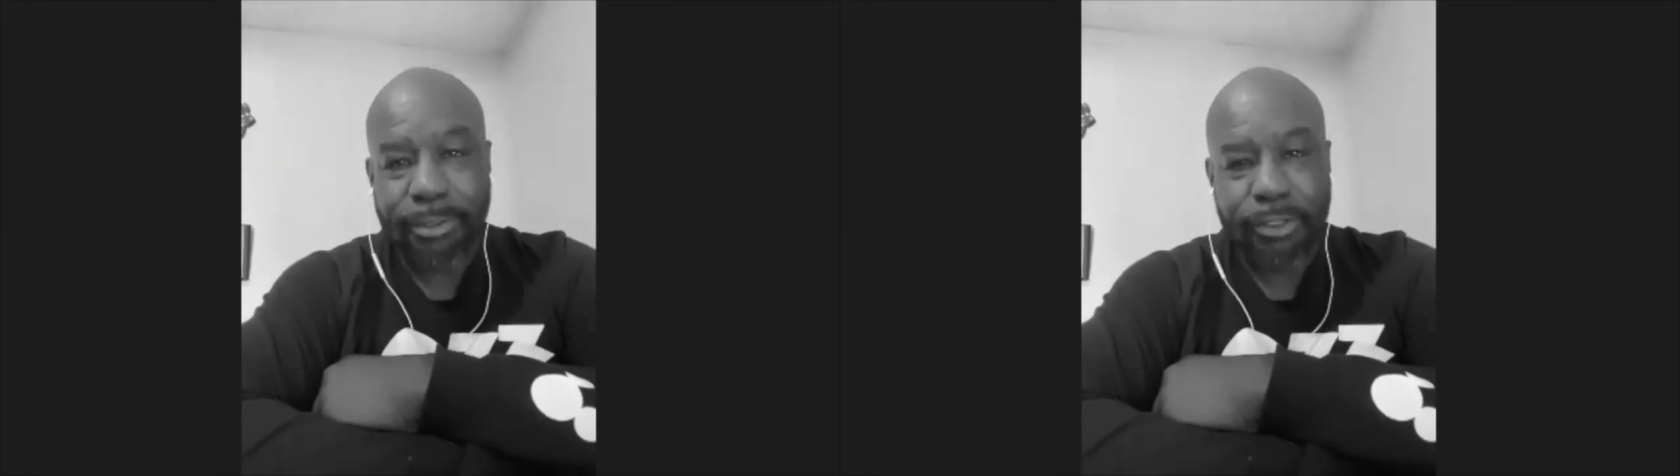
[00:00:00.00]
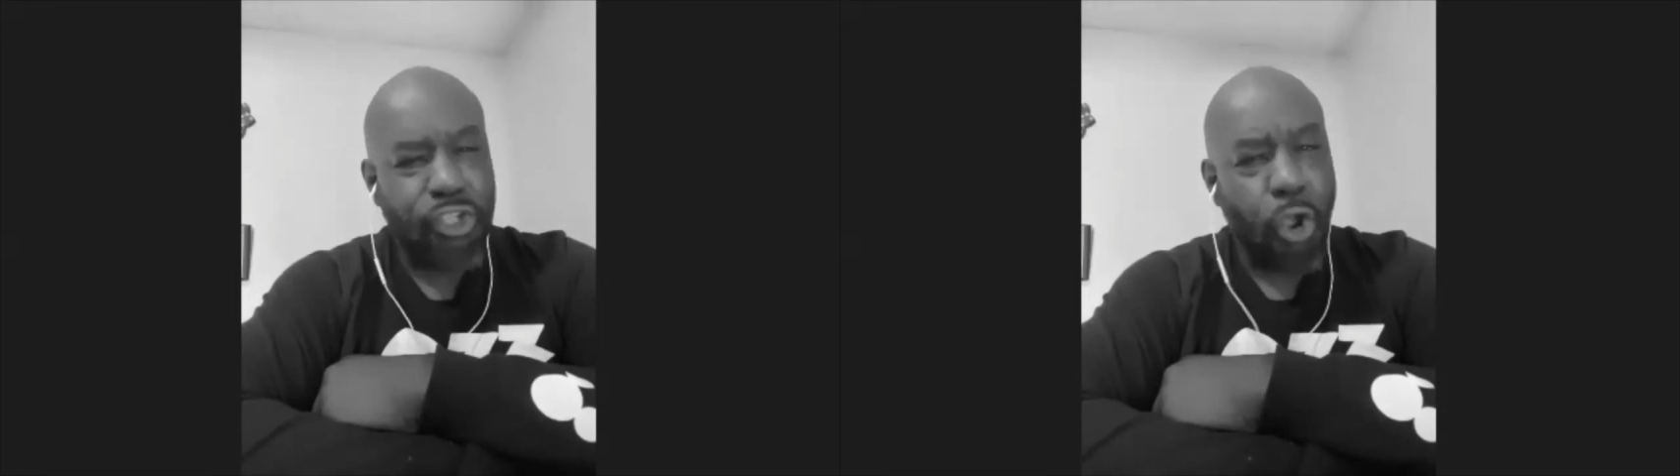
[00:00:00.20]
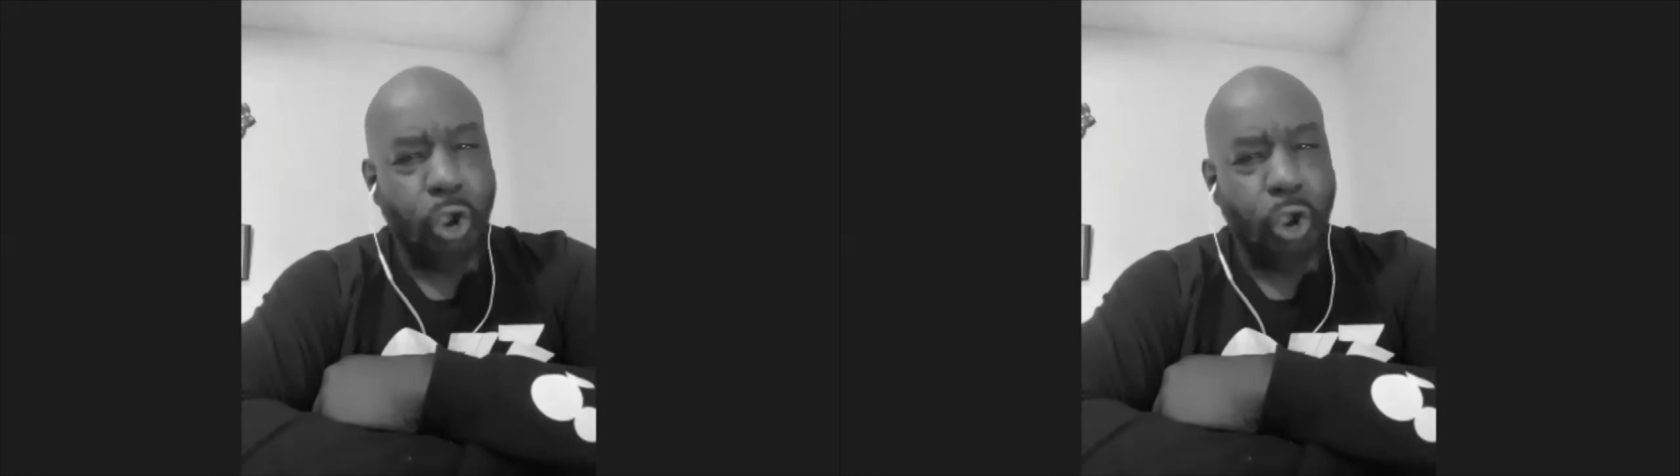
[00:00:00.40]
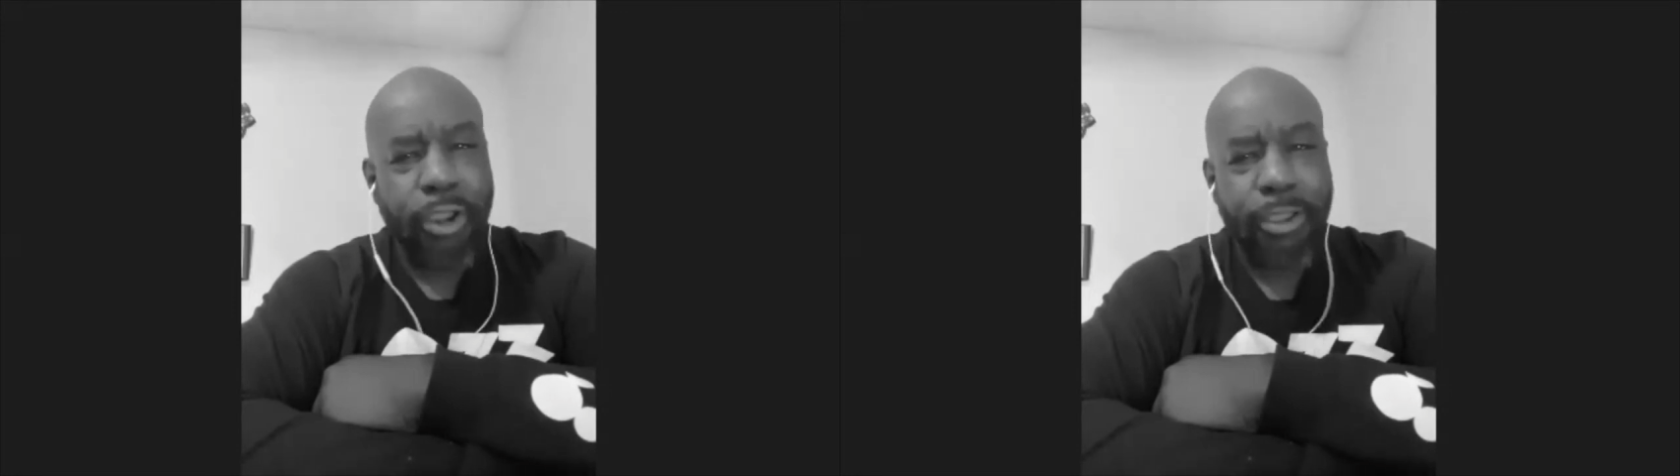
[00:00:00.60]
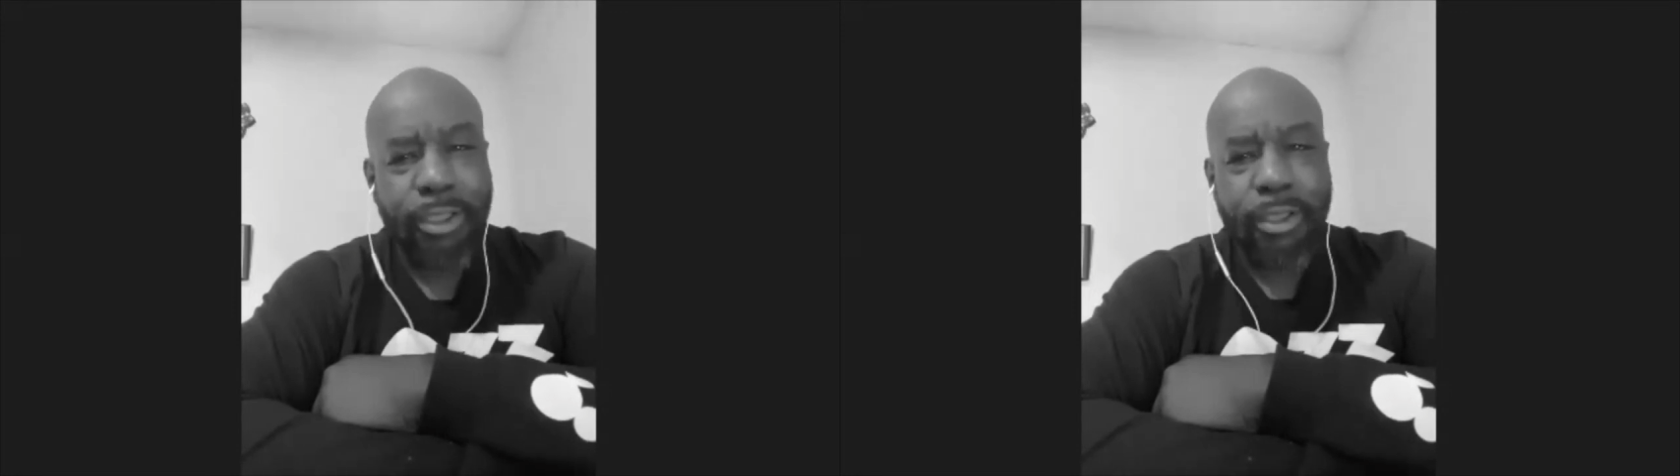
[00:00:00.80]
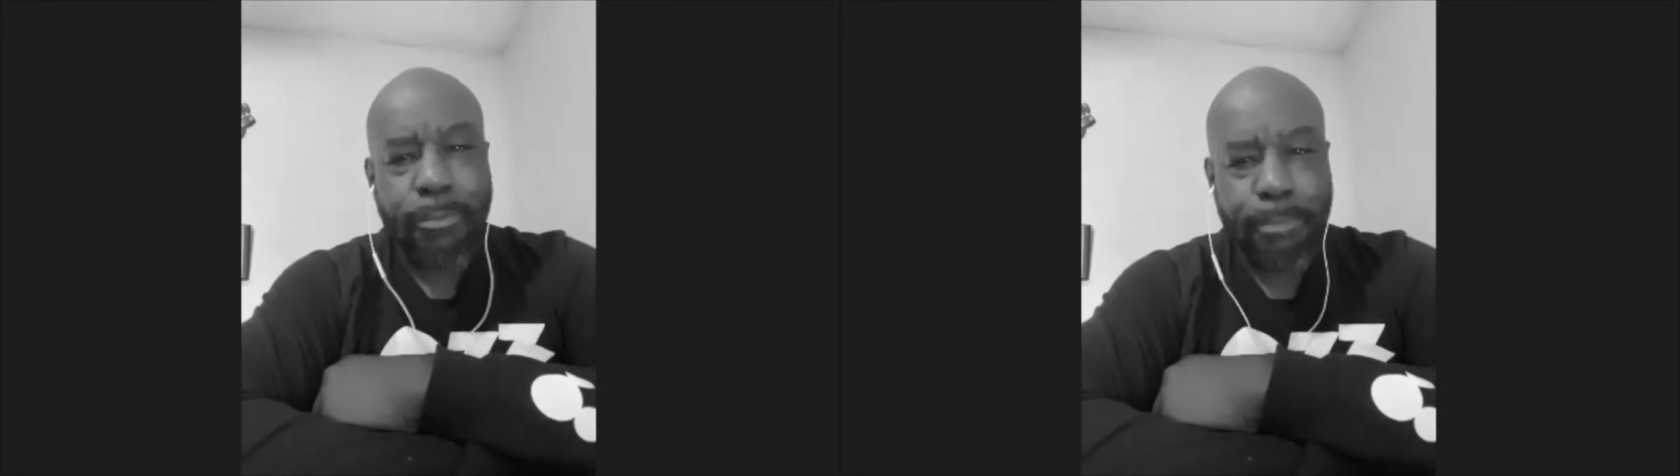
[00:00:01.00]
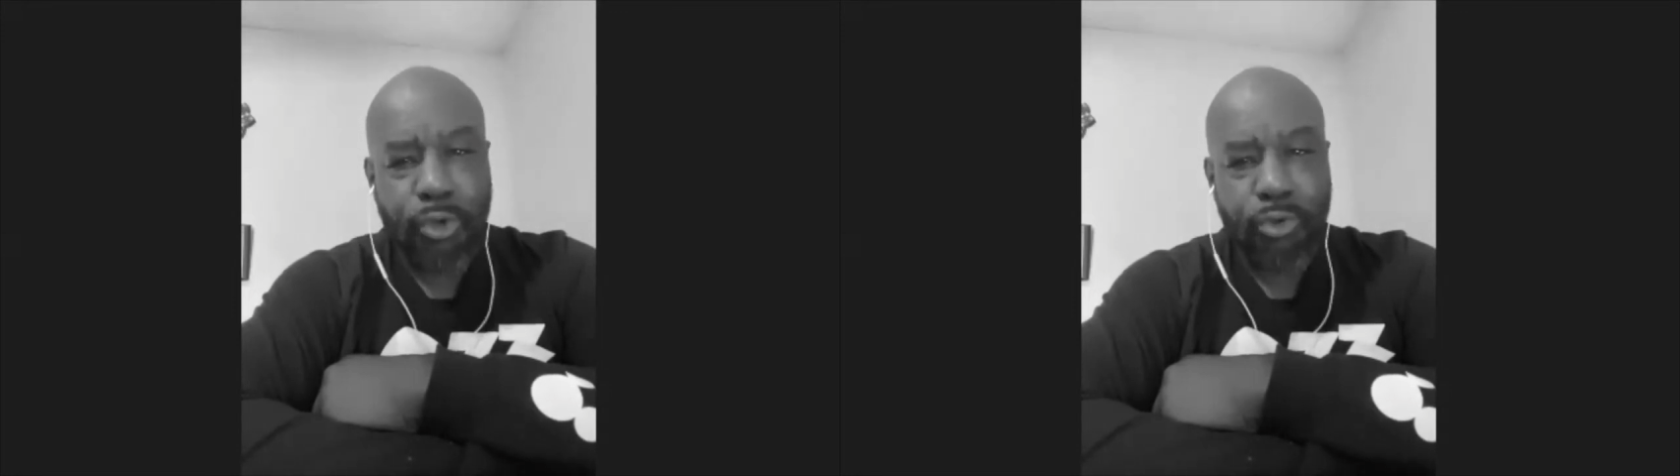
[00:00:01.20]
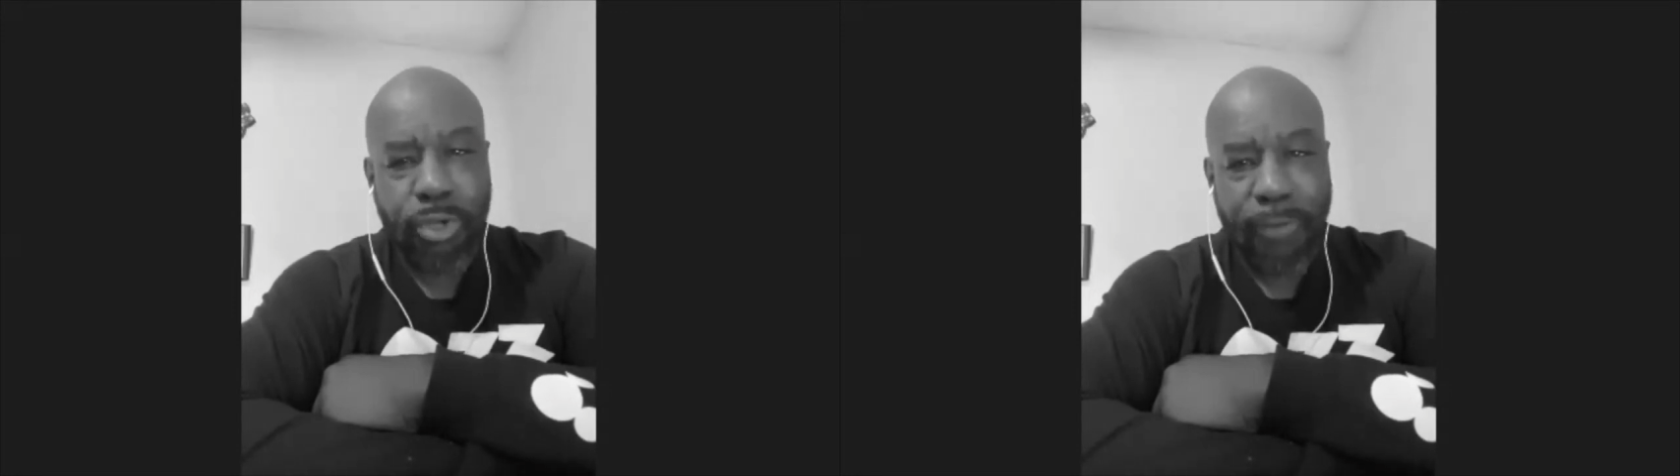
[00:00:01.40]
Dark
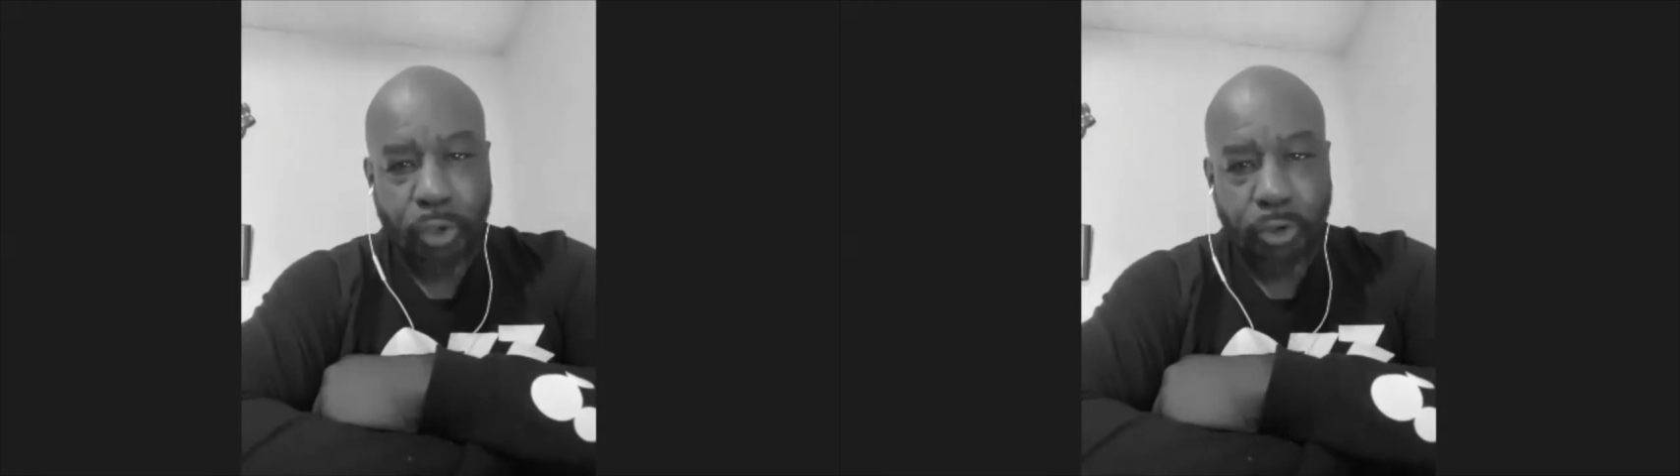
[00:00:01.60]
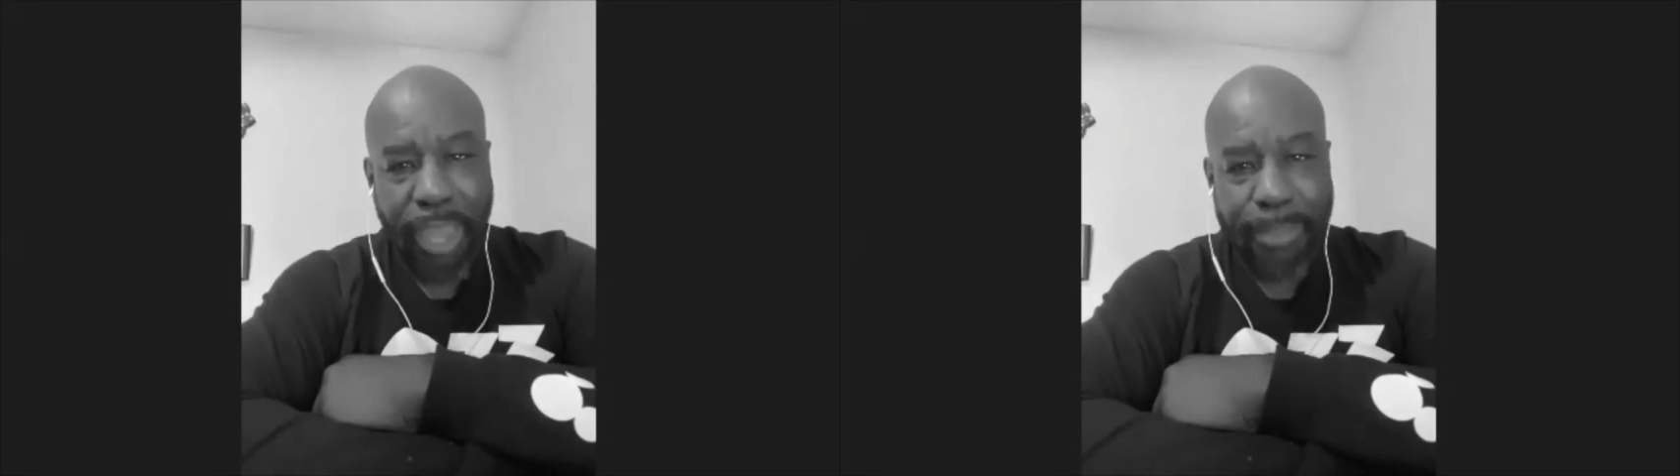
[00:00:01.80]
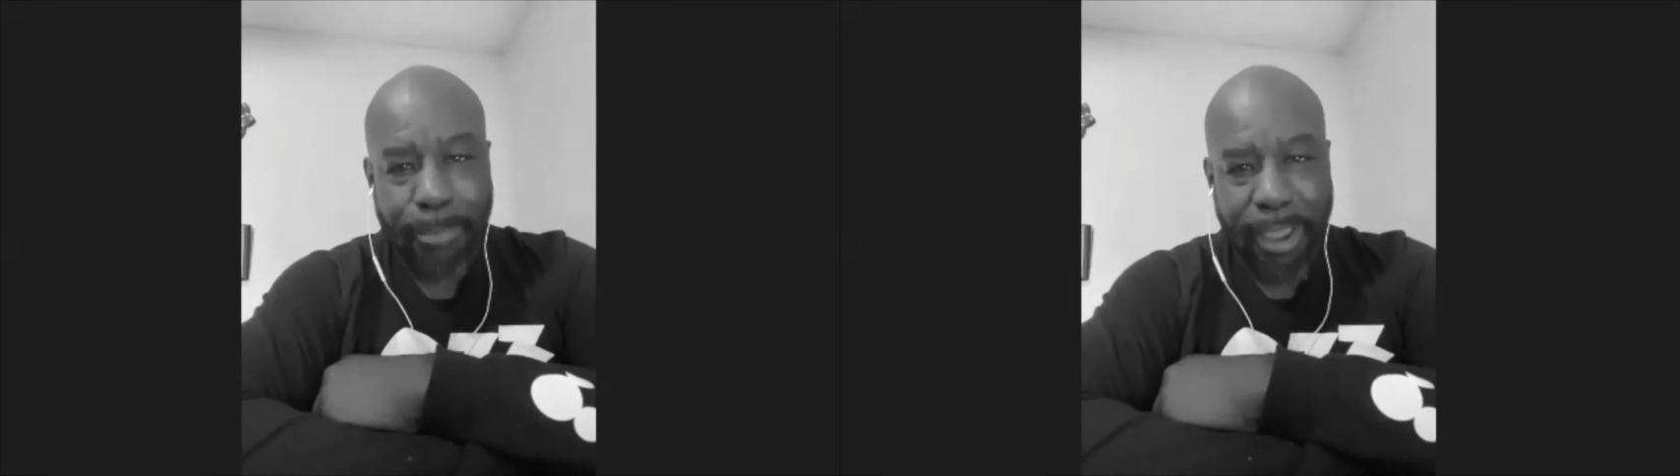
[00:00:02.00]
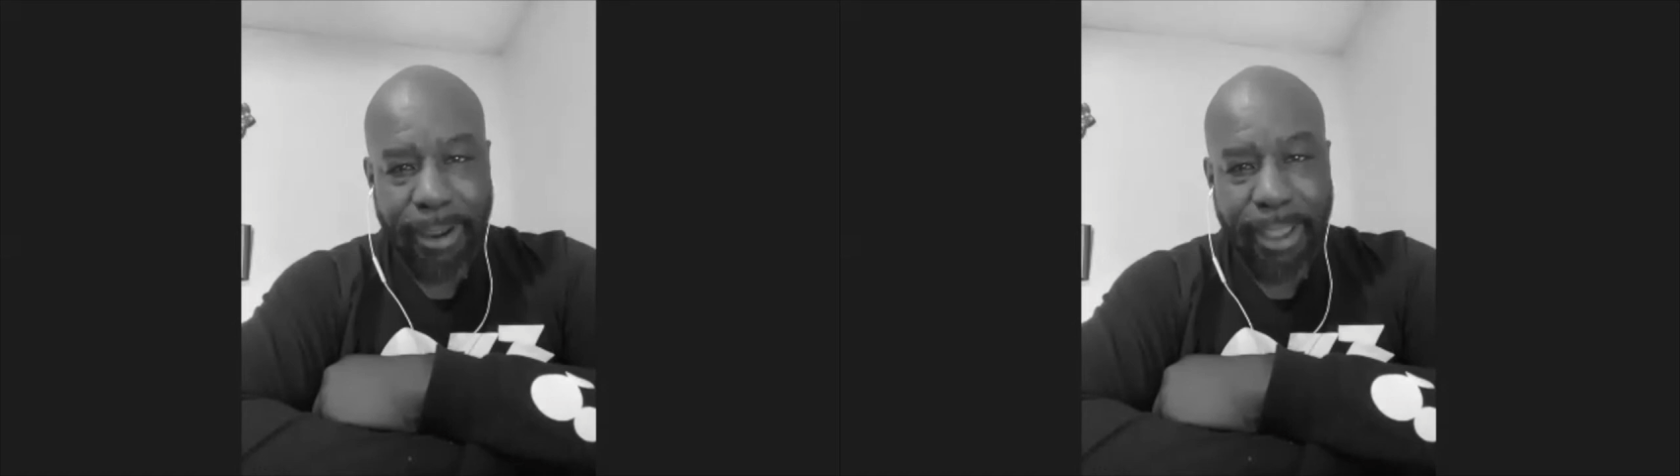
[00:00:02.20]
moon of your nightmare,